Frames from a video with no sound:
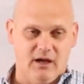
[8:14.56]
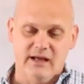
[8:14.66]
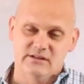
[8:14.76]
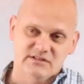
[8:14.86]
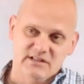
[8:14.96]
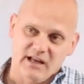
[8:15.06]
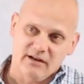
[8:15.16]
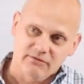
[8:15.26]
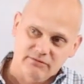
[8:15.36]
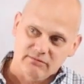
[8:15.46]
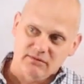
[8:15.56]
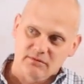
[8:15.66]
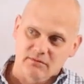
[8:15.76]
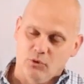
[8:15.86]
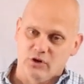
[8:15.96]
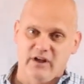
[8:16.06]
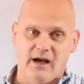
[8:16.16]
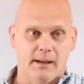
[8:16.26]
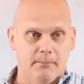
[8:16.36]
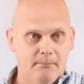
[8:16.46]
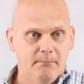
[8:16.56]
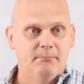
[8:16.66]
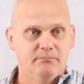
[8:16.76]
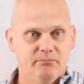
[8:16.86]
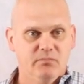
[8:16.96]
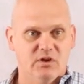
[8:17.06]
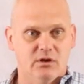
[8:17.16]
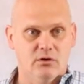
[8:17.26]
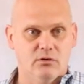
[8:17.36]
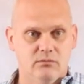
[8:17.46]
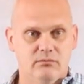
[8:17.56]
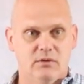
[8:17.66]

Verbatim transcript: I just have more time, you know.